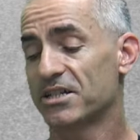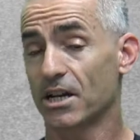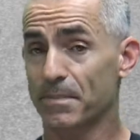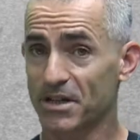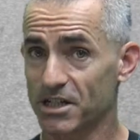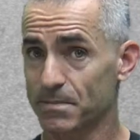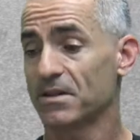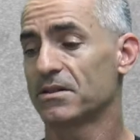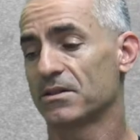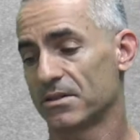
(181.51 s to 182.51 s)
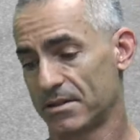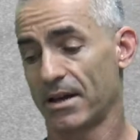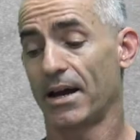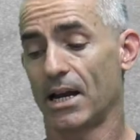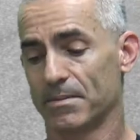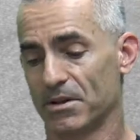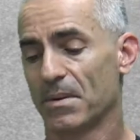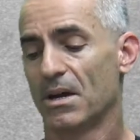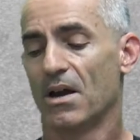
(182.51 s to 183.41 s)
set of participants, animal,